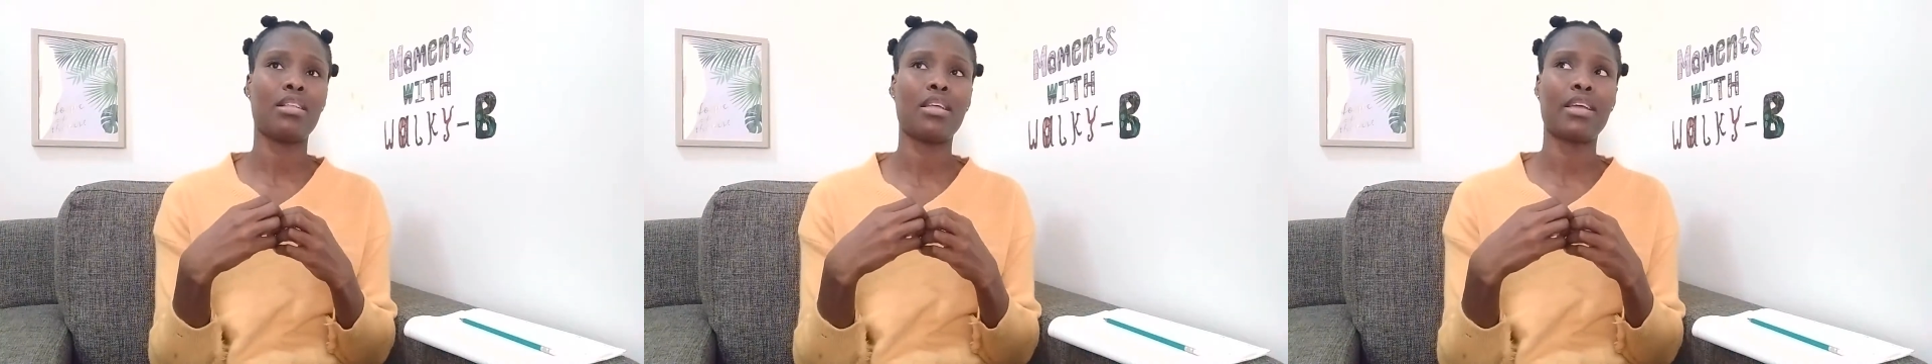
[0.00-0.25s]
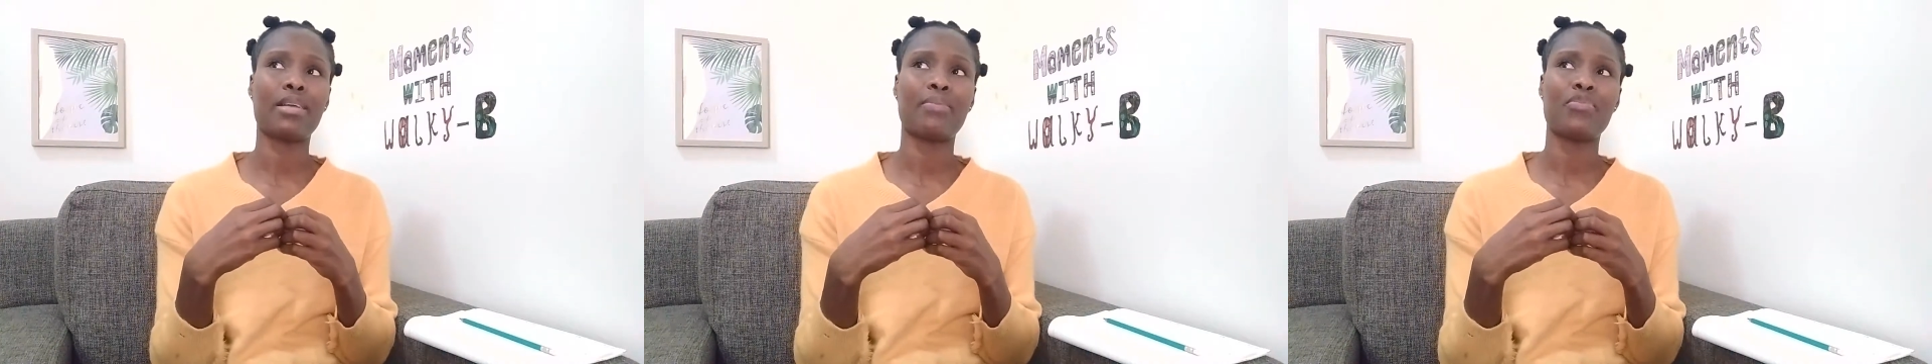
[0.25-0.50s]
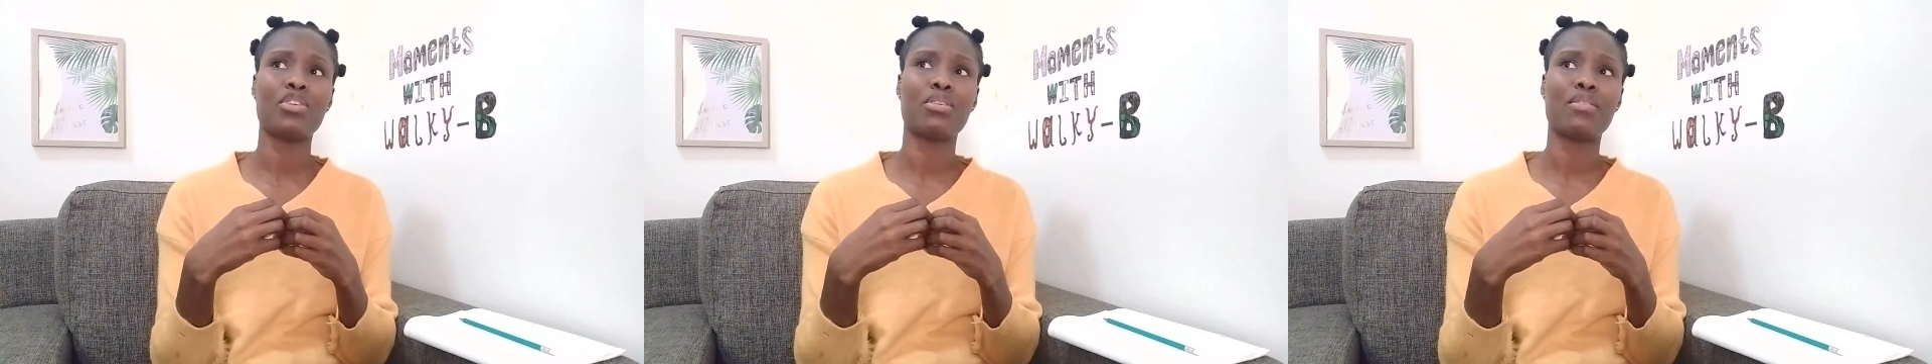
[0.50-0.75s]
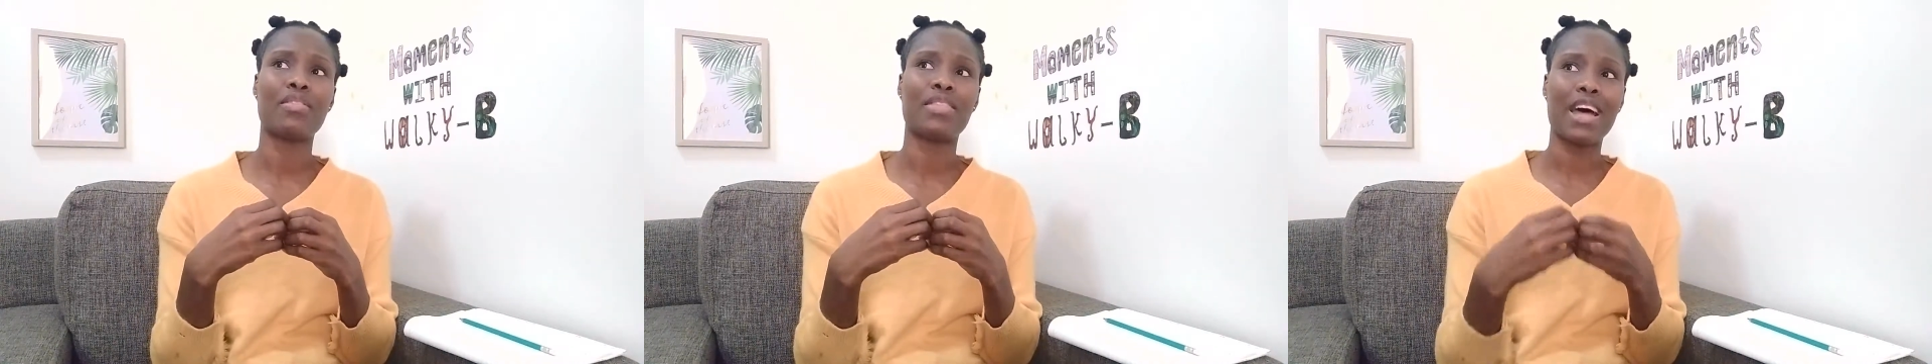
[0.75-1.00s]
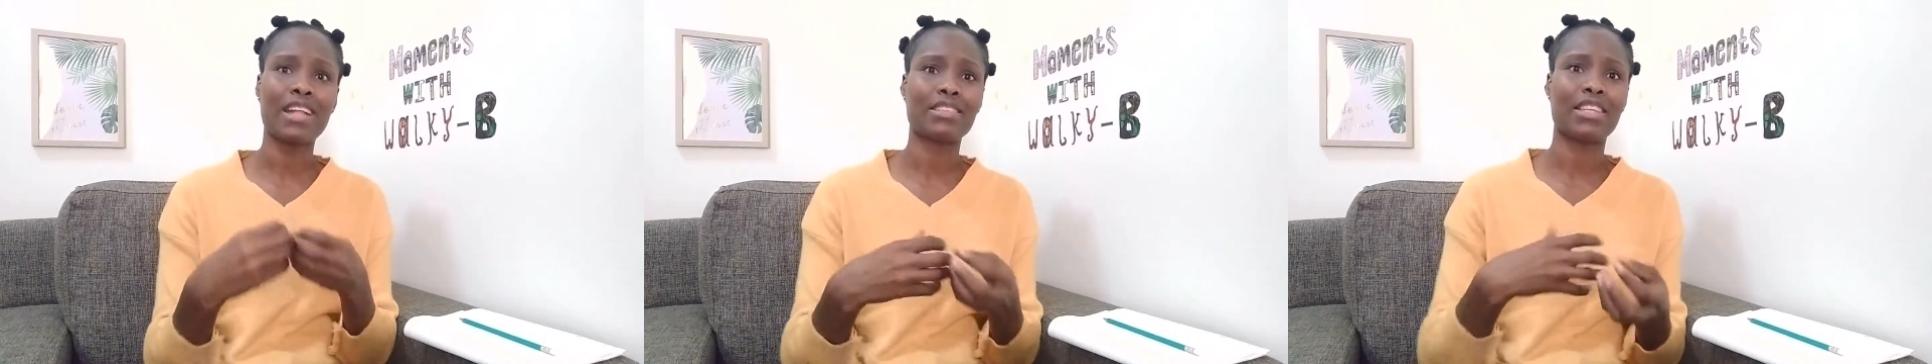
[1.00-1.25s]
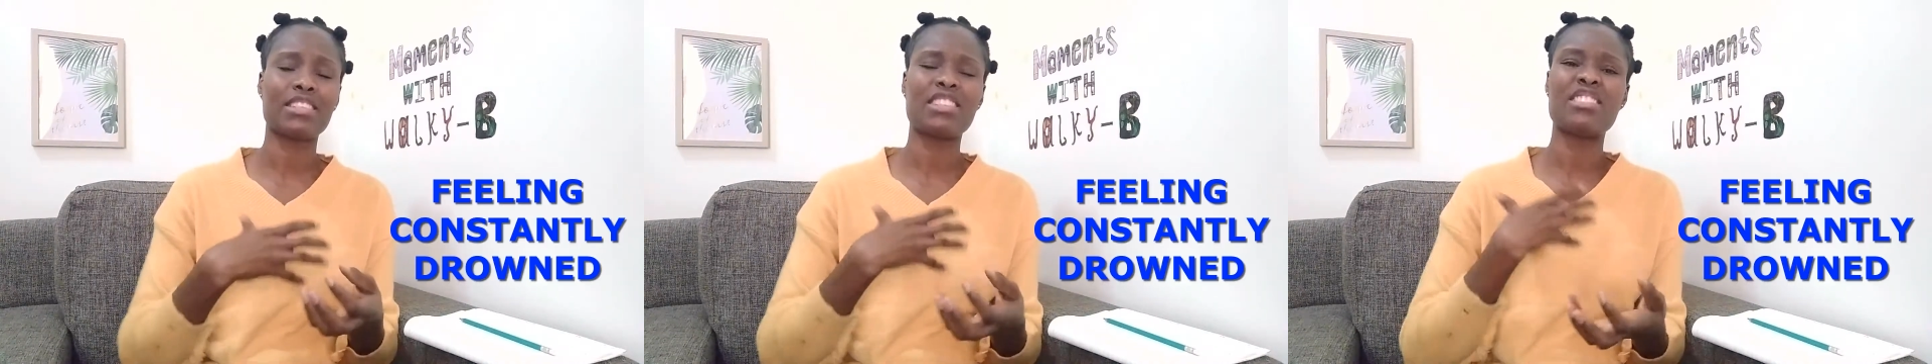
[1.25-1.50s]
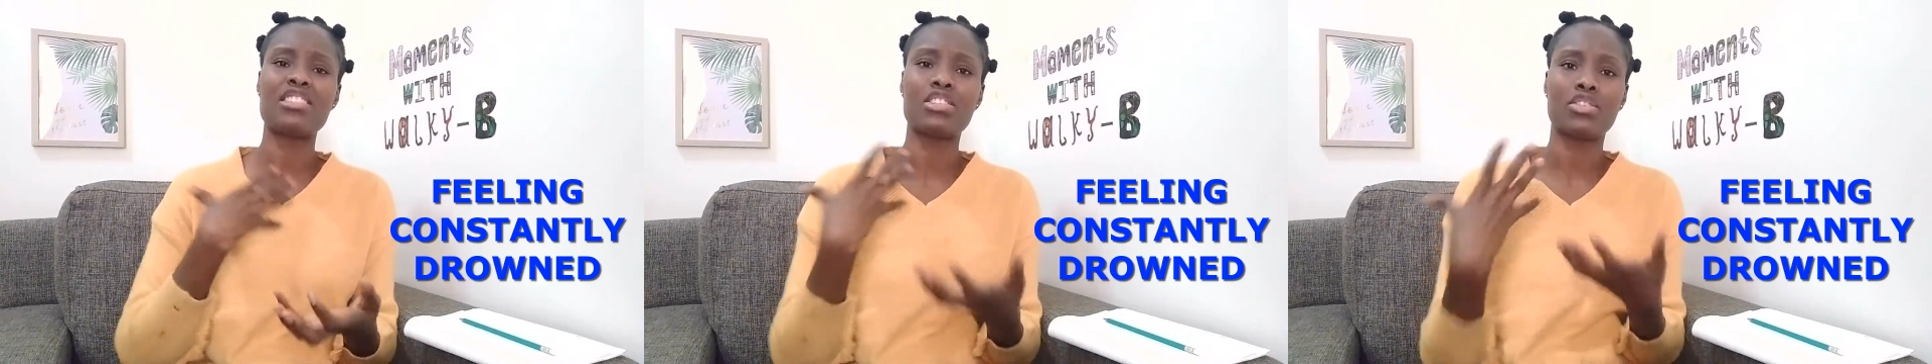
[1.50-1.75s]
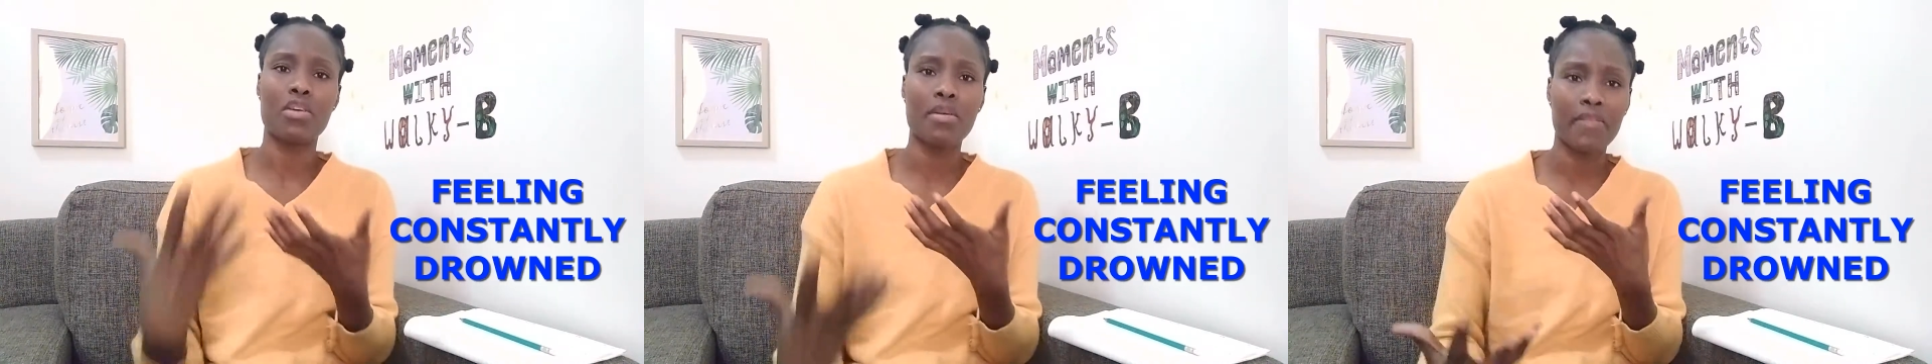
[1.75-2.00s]
like that doesn't
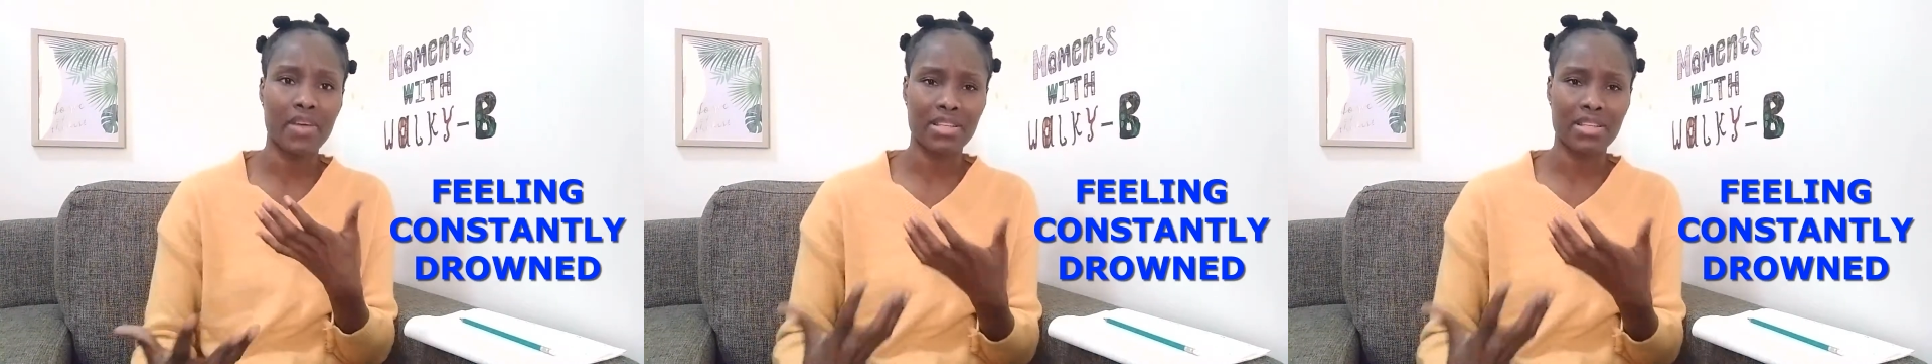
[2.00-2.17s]
serve